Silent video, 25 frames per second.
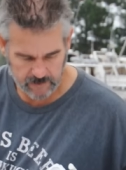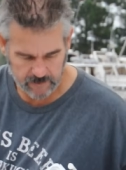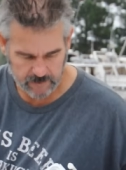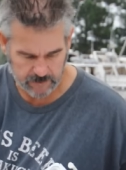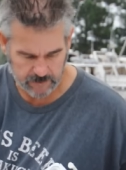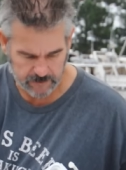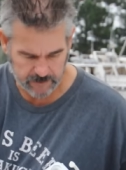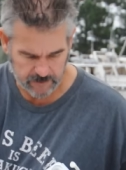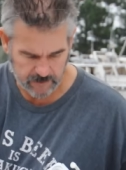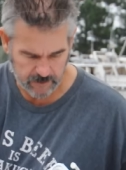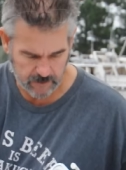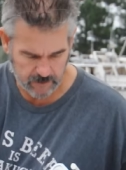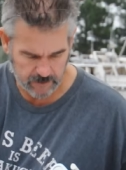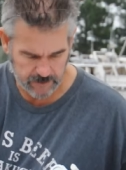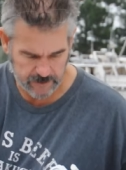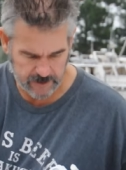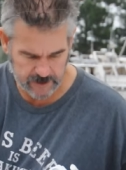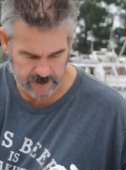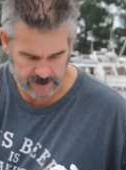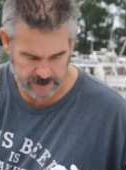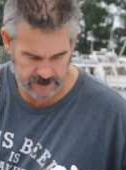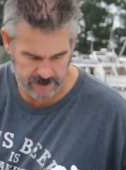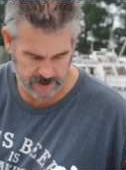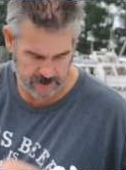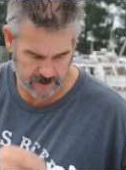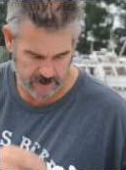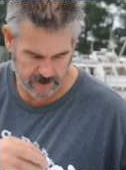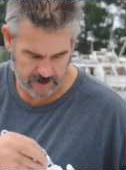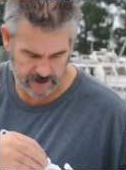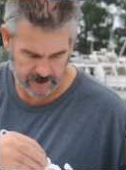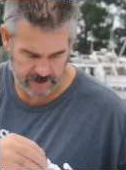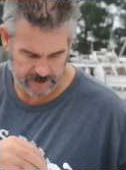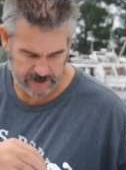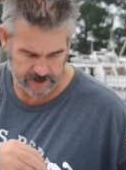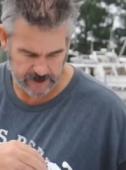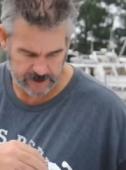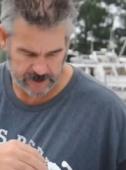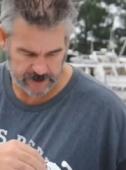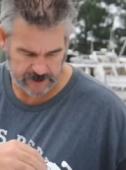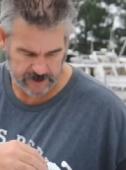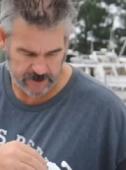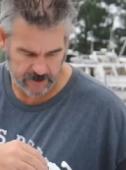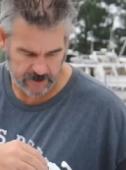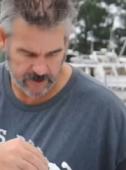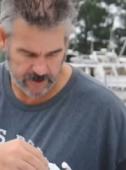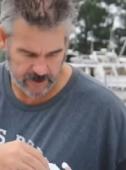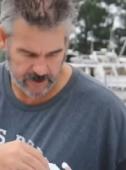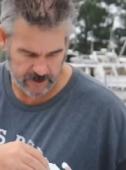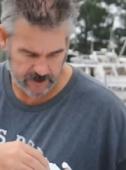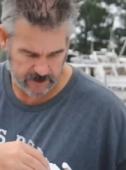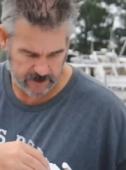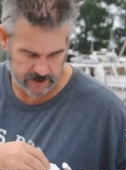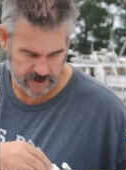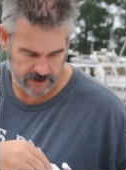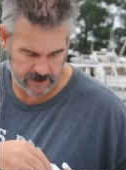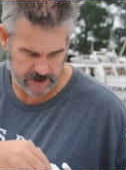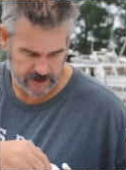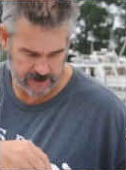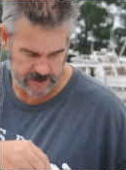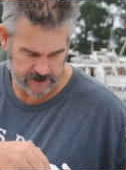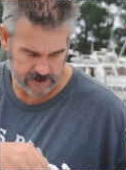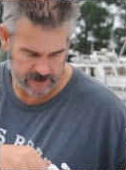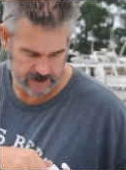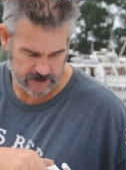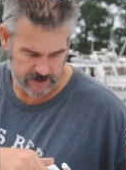So just hold this here and get this started at least.